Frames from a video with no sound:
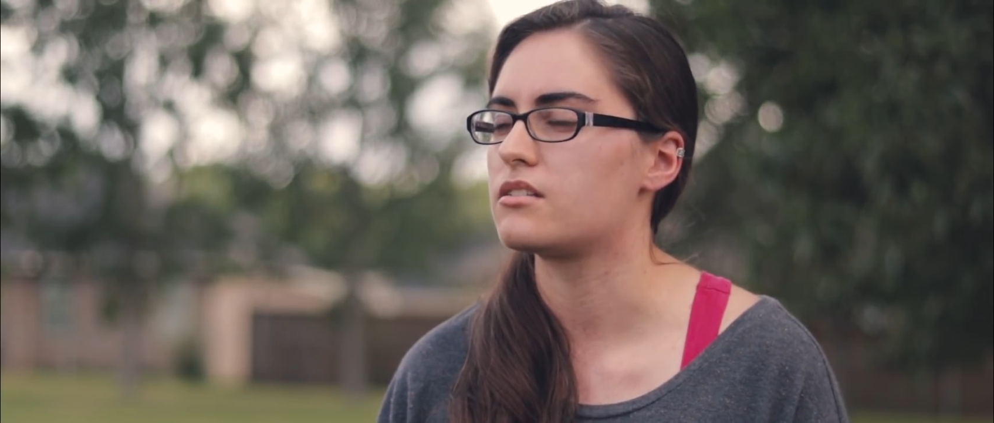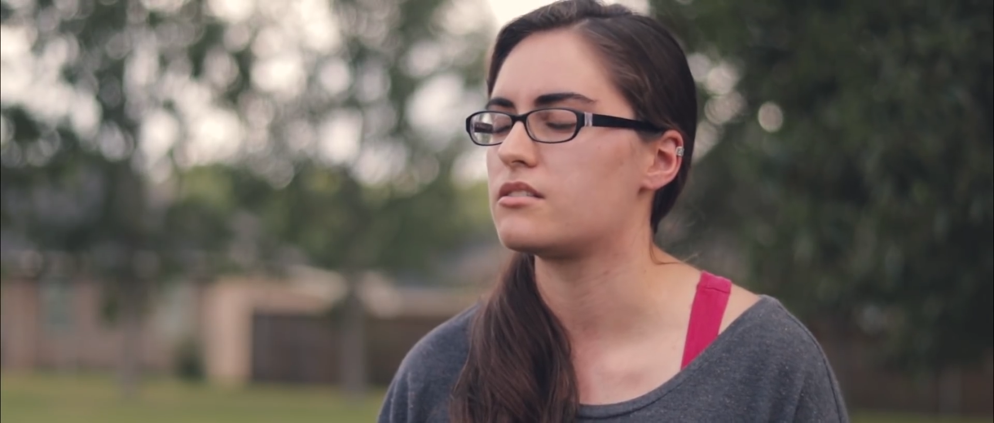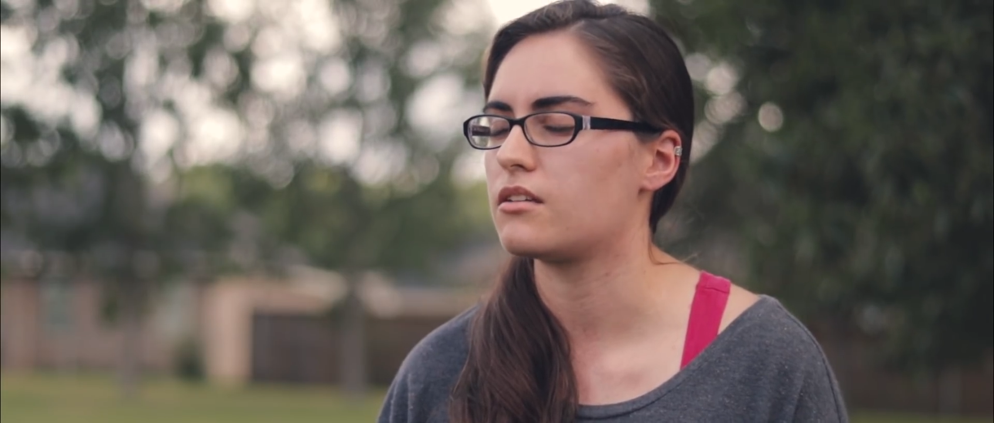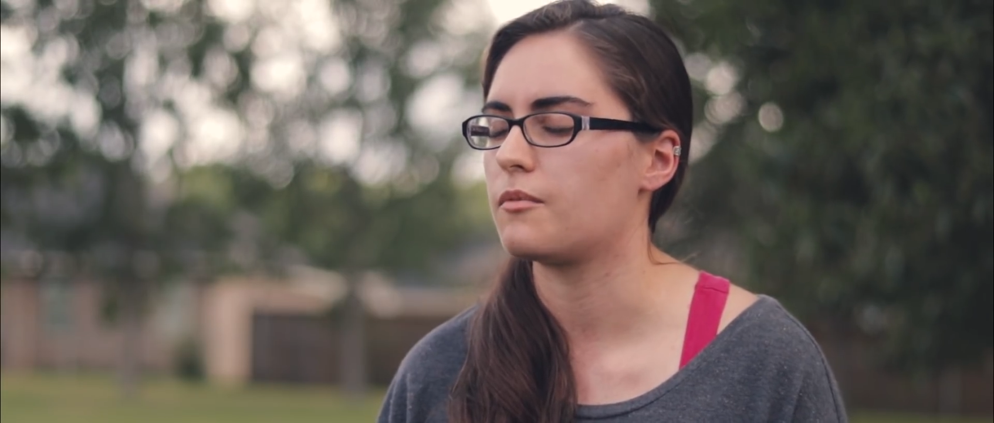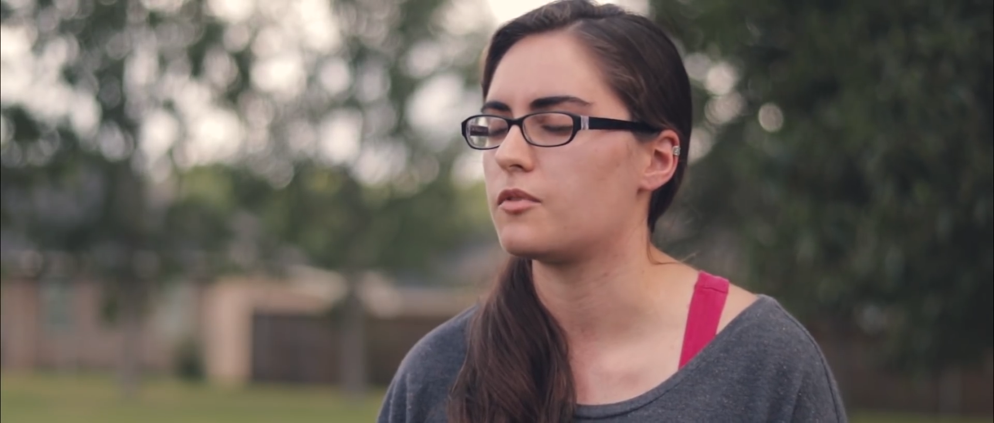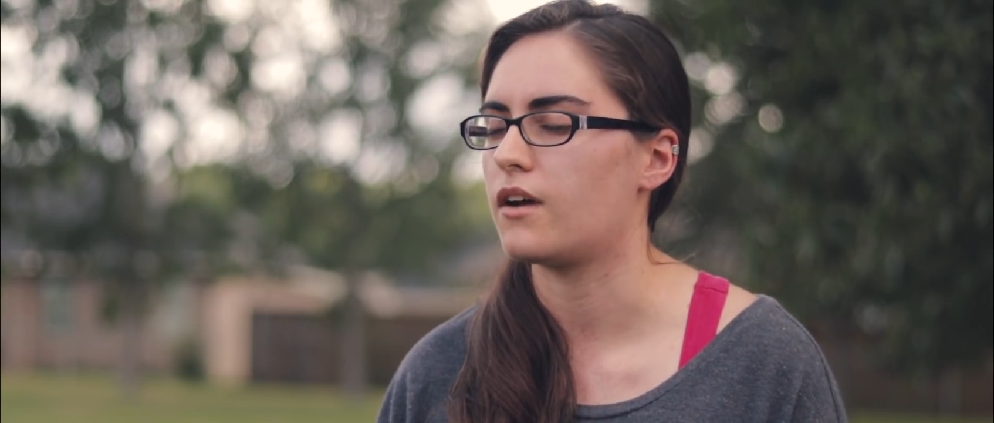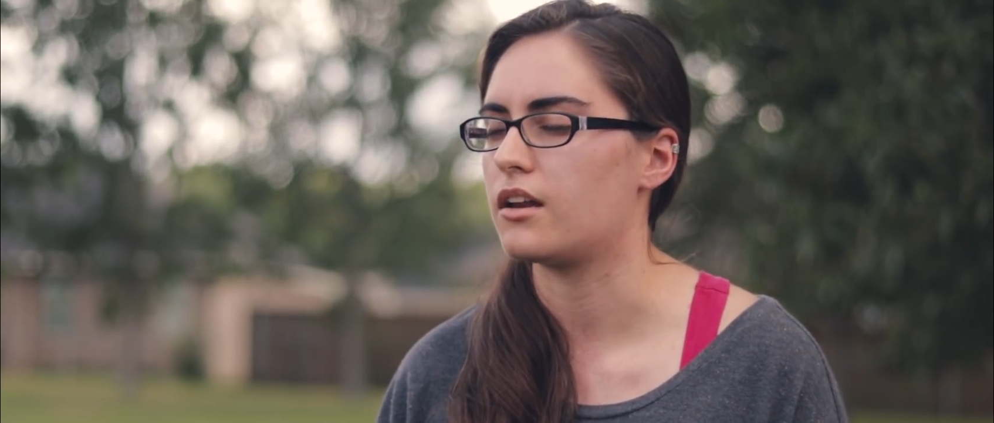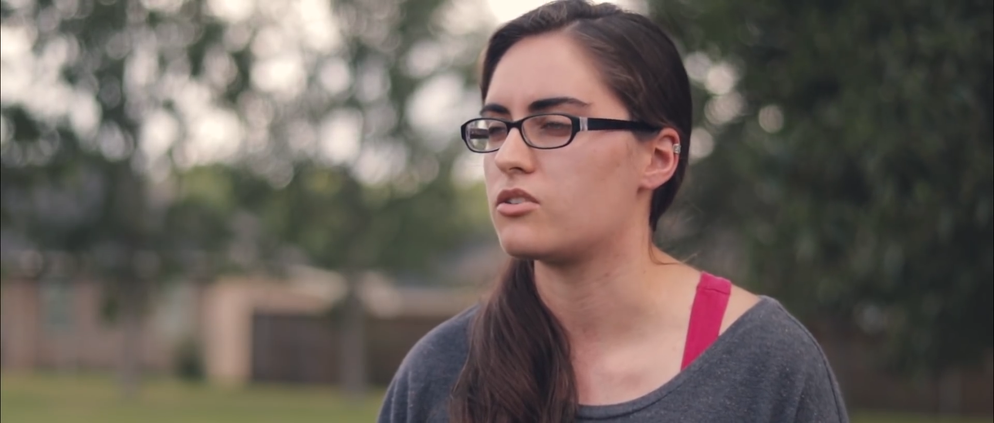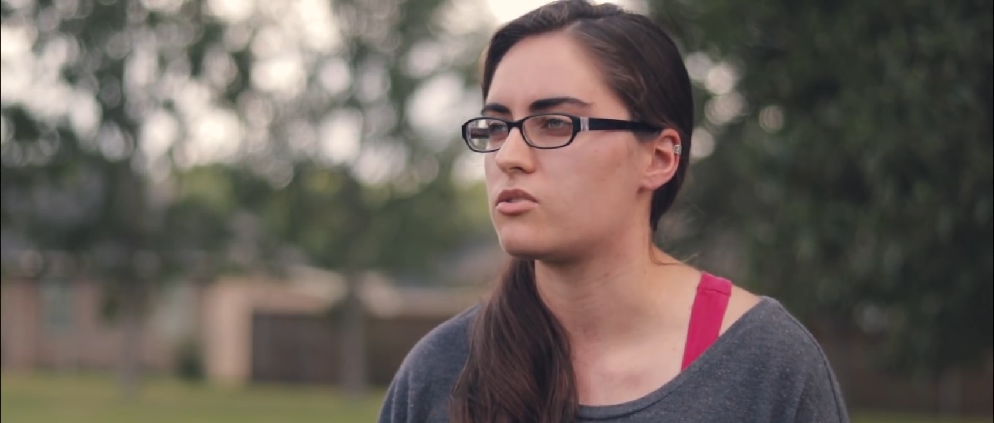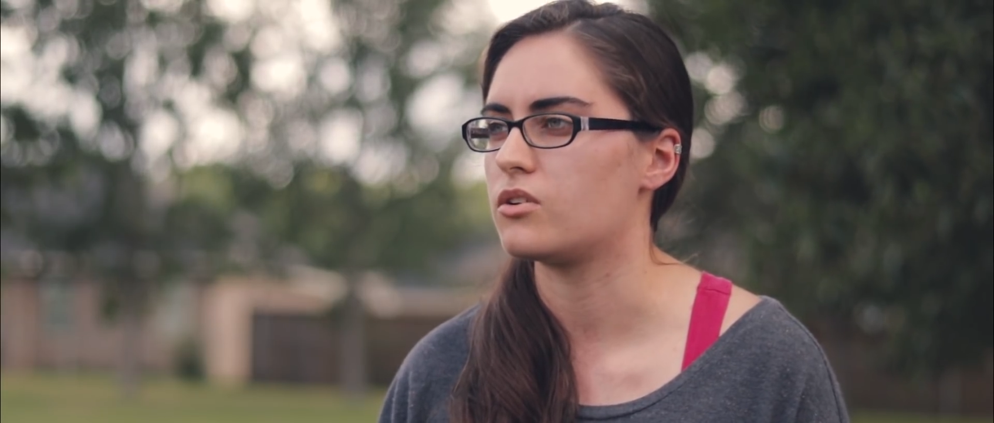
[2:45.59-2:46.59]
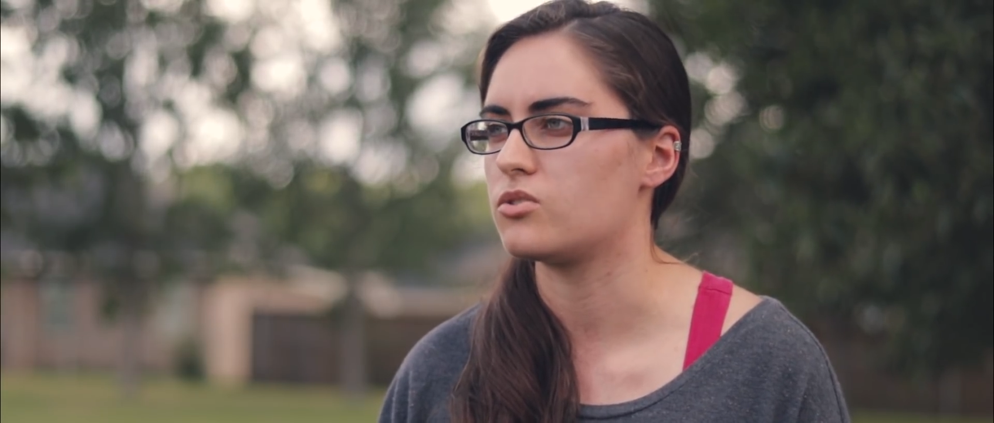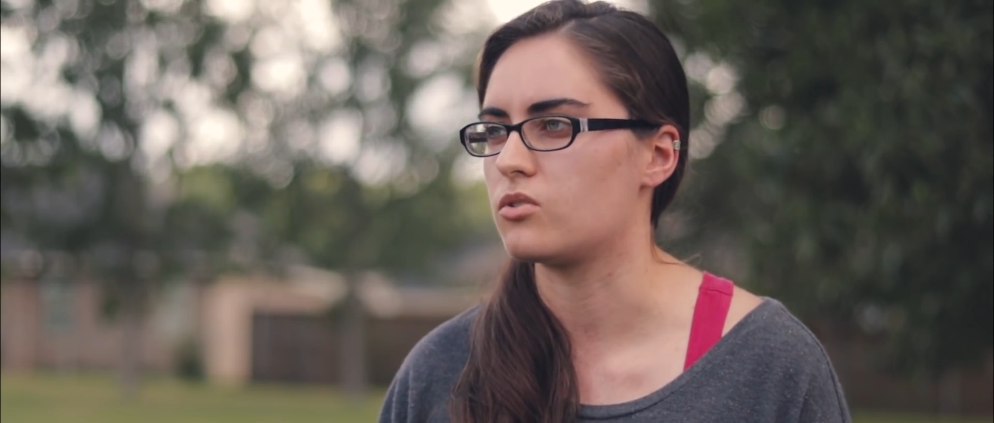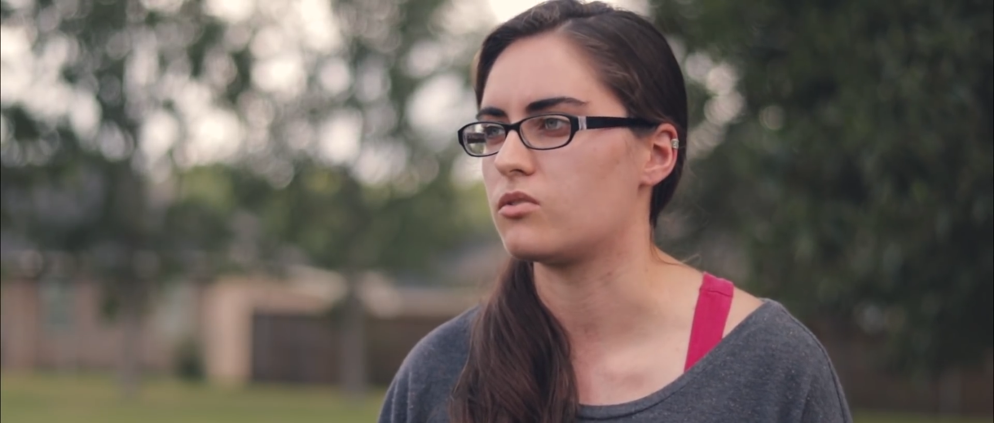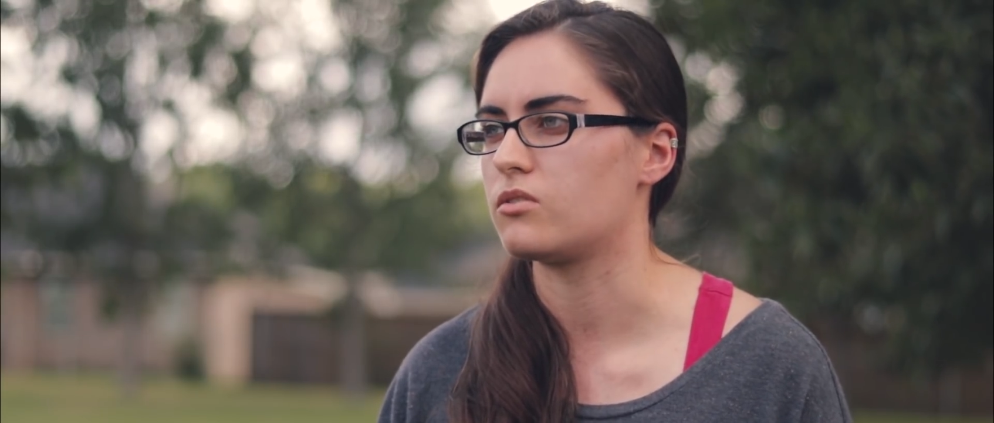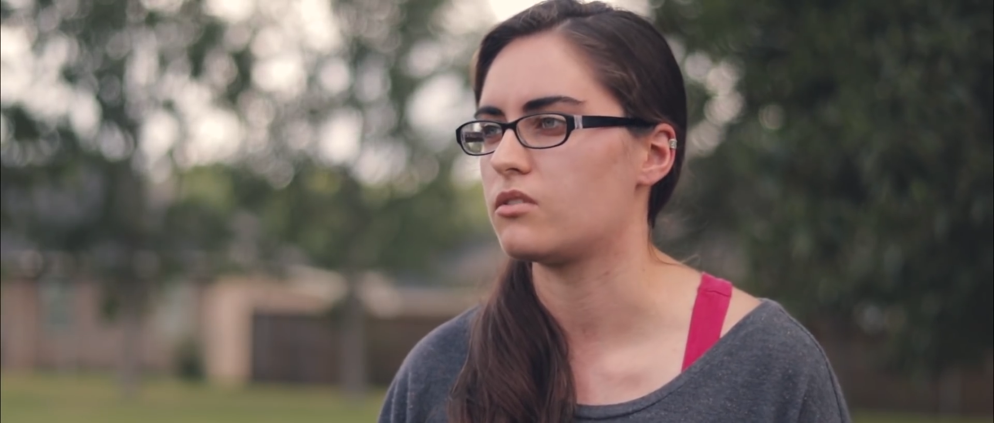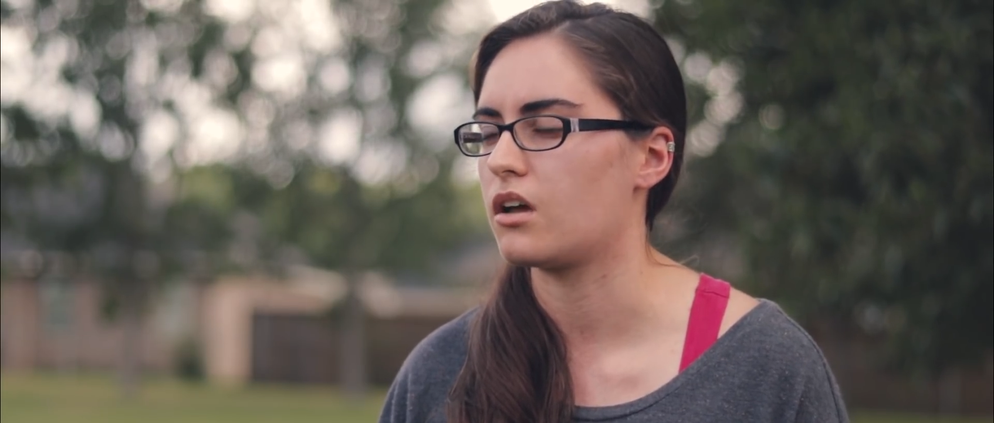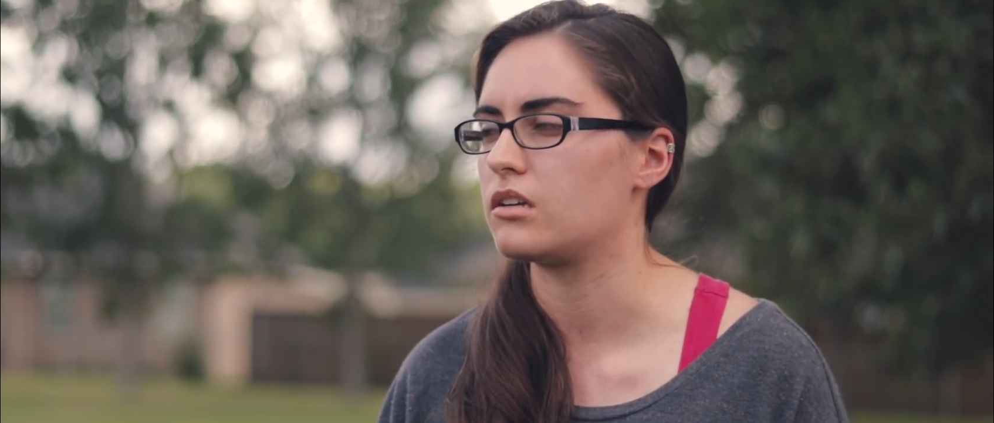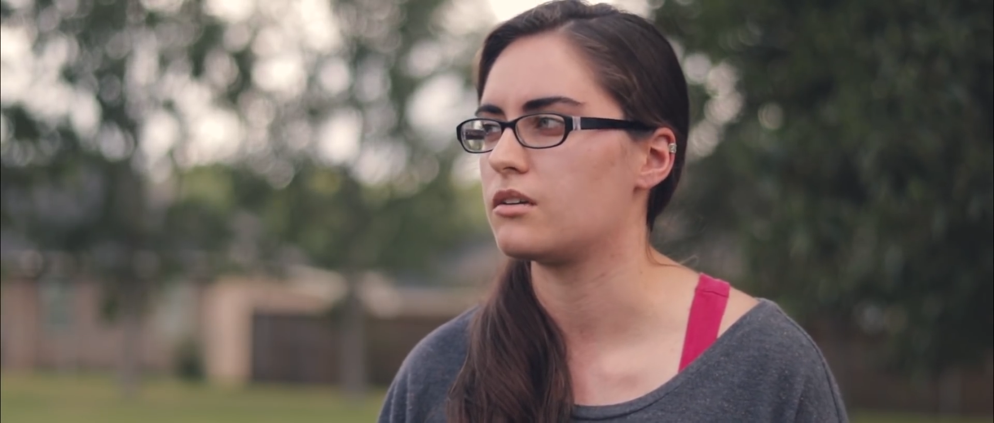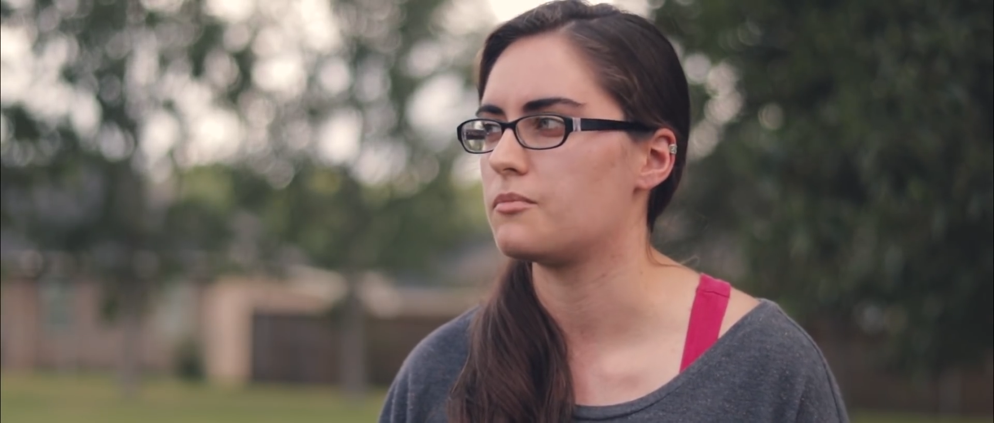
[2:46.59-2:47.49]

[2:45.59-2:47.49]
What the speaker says: 'cause I'm a writer, so I journal a lot.